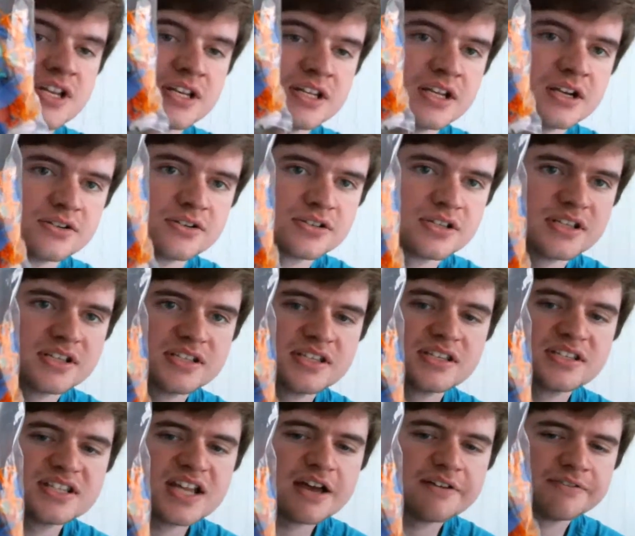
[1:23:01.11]
in here, so this
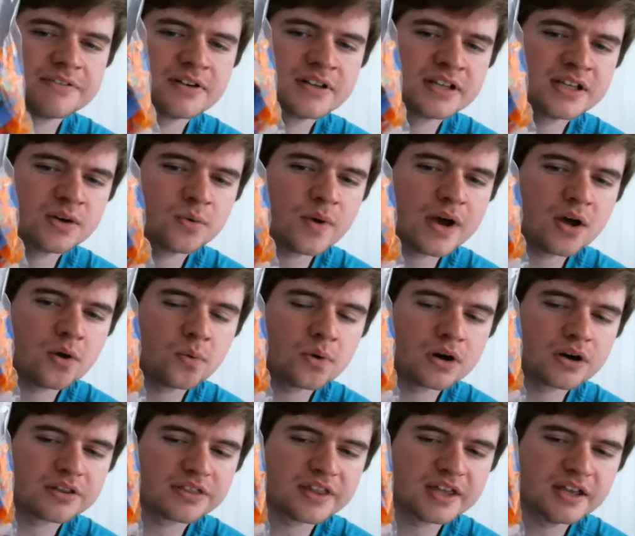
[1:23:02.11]
is definitely well
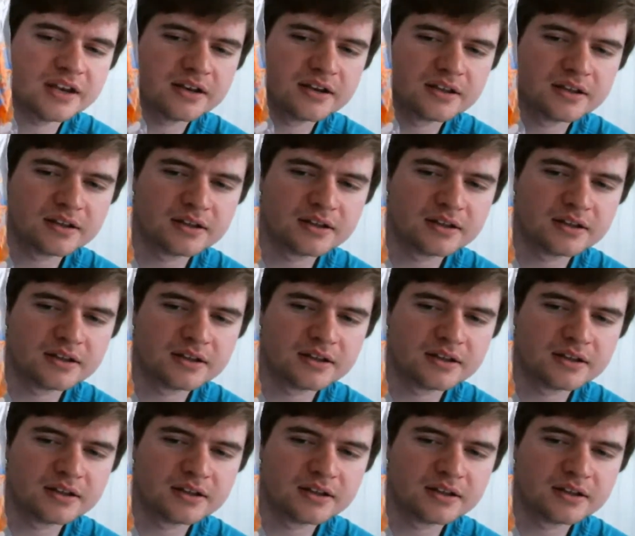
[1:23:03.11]
worth it.